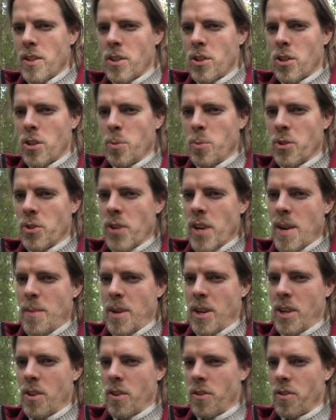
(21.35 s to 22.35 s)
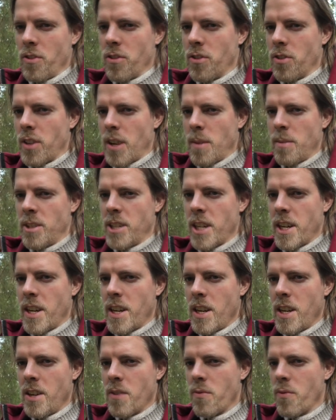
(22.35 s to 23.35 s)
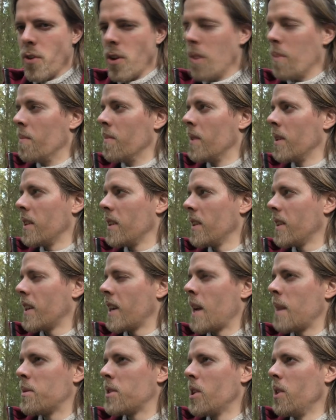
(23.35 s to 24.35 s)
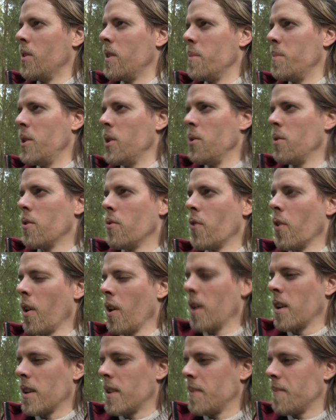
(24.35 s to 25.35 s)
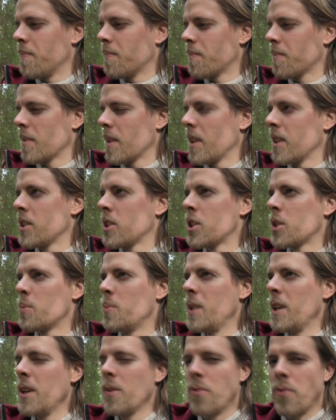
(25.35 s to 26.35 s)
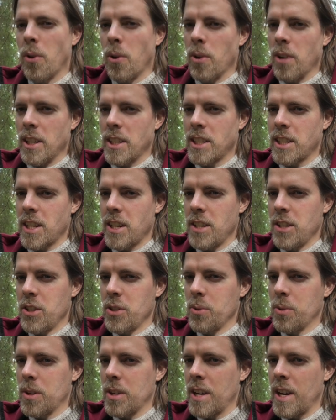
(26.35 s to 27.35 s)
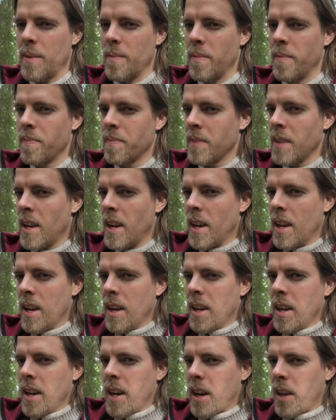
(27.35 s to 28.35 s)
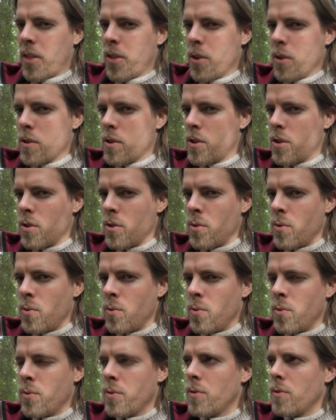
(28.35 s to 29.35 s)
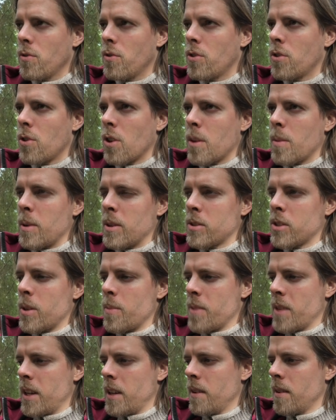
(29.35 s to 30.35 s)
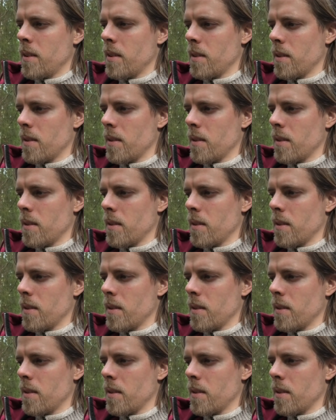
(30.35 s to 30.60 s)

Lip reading: subscribingtons. I'm checking in from an absolutely beautiful spring forest here in Jotunheim. I thought to talk about something